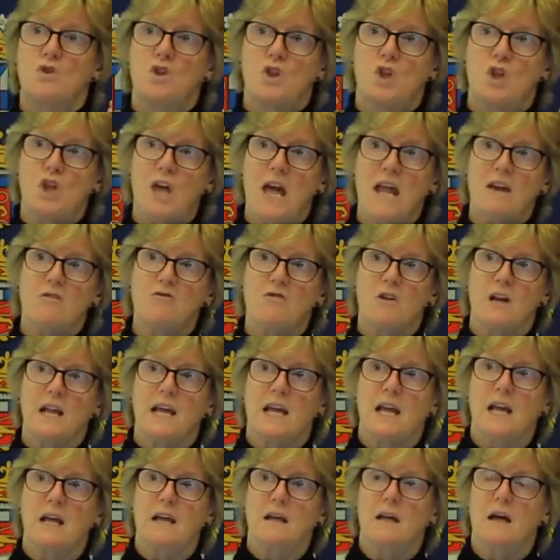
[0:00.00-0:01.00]

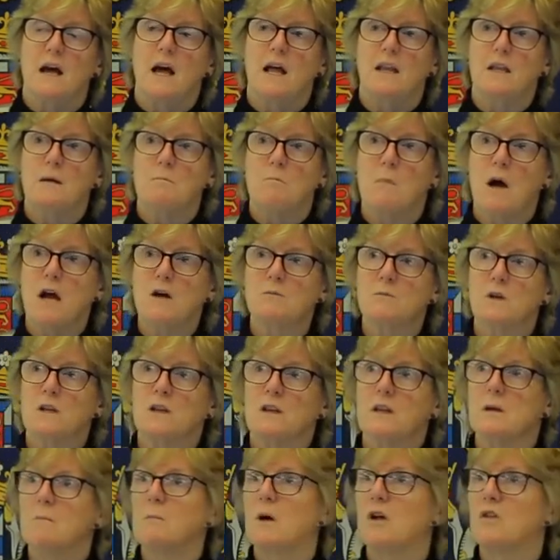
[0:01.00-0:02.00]
Generally, at the
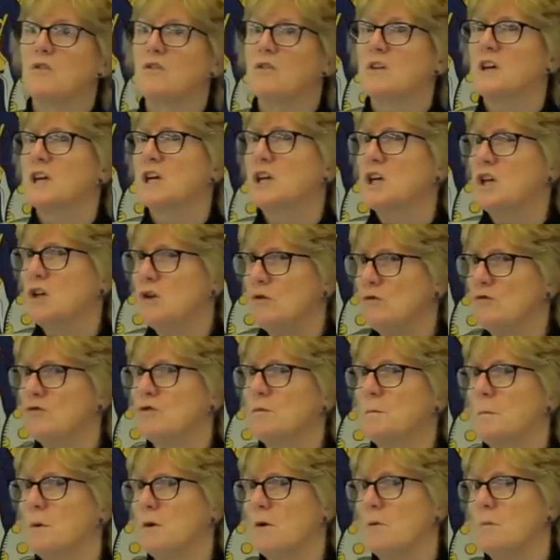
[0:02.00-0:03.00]
moment, the most
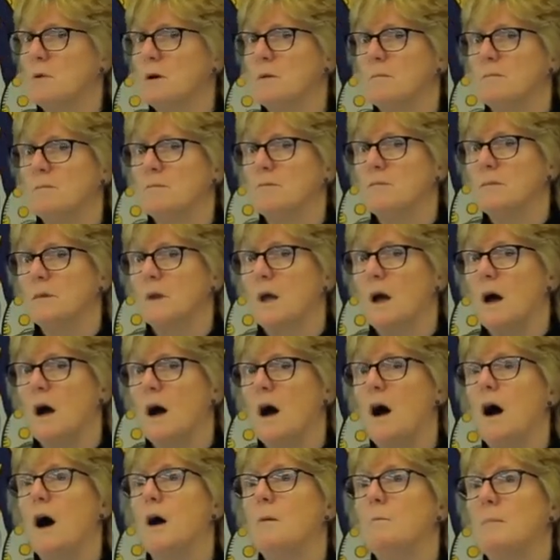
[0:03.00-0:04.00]
acute problem
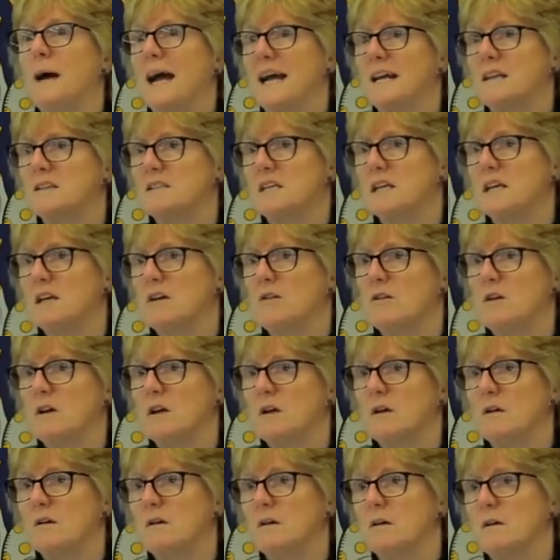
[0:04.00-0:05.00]
are
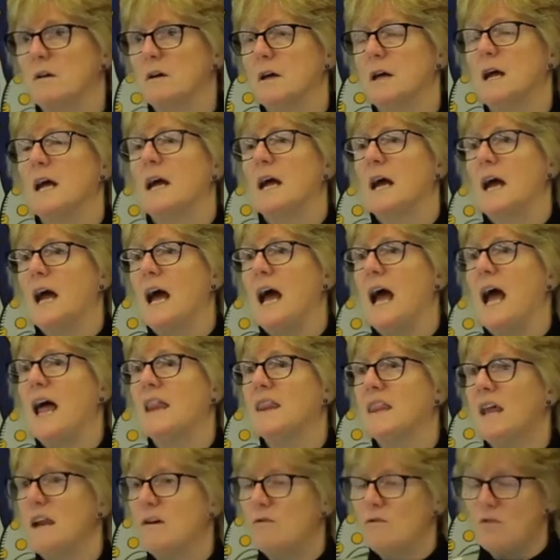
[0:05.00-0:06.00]
bacteria
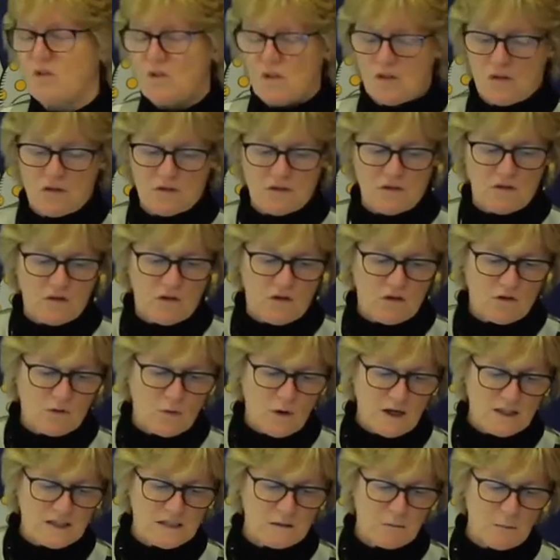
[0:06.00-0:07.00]
and their resistance
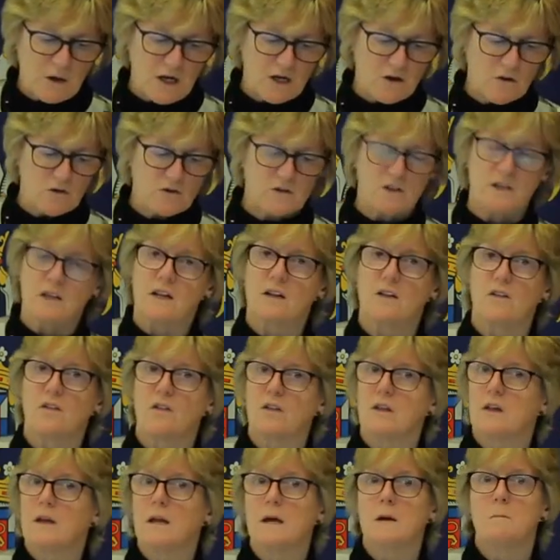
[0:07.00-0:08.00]
to
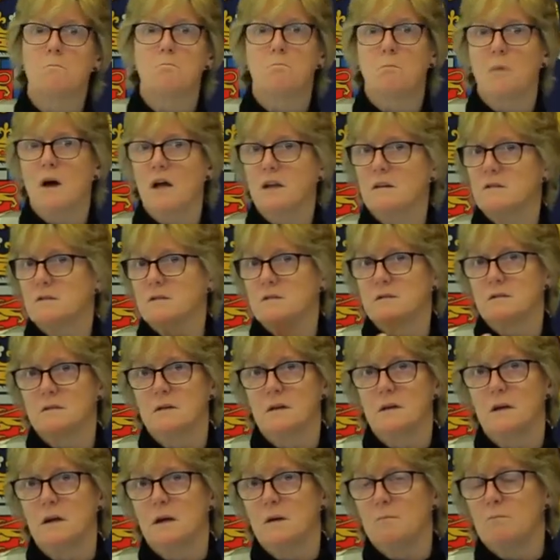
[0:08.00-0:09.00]
antibiotics. But
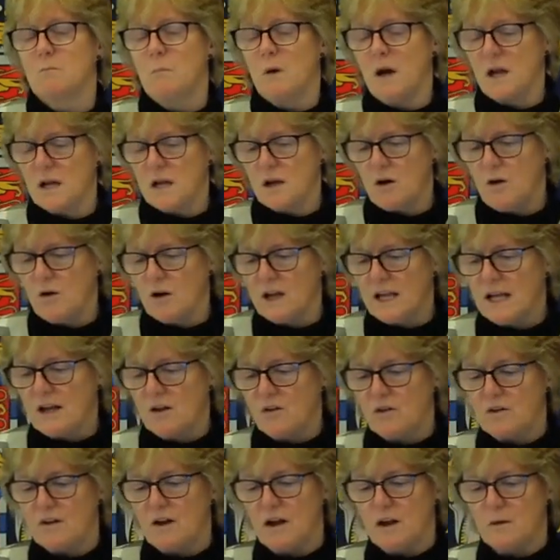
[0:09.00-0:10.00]
my
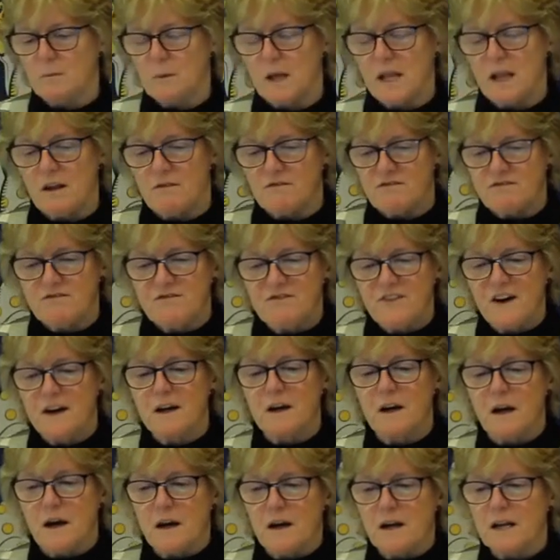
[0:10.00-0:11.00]
colleagues tell me that
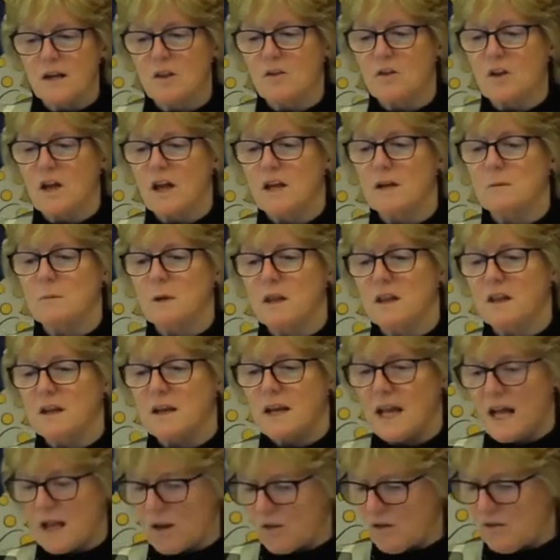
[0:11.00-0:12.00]
fungi is going to be the
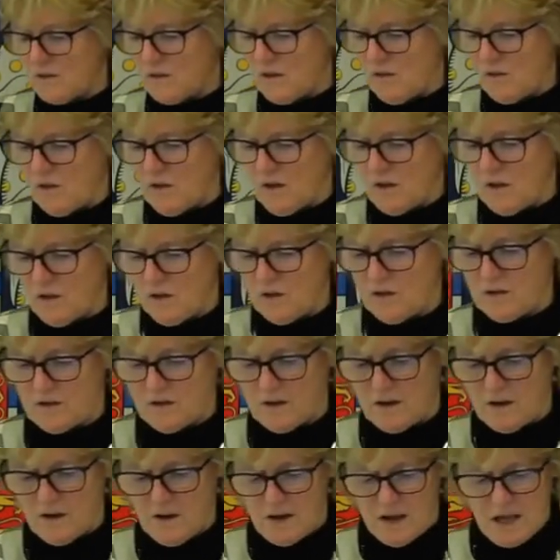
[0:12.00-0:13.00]
next
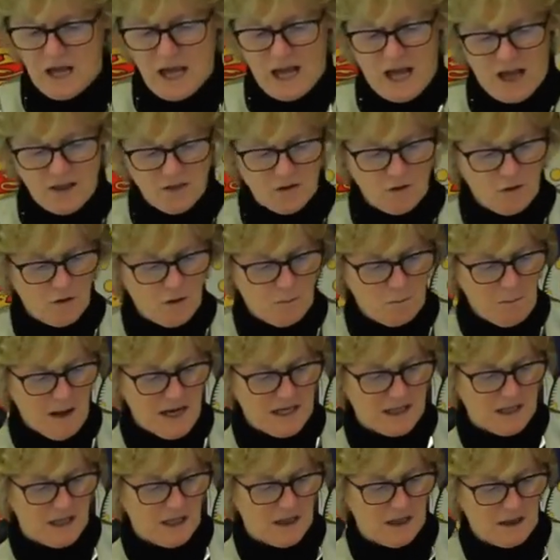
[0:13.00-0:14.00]
disaster, and there are
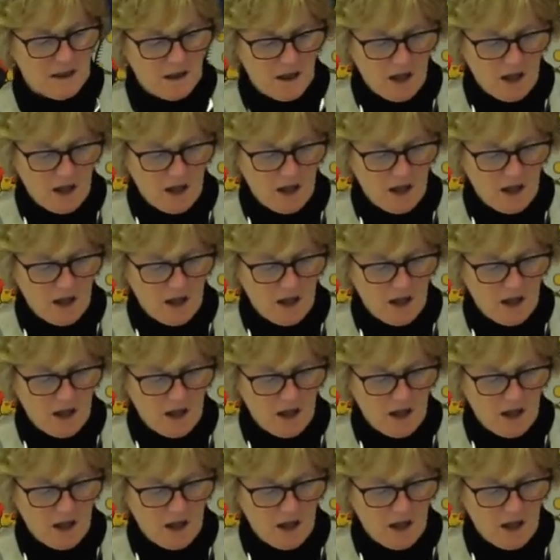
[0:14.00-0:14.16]
many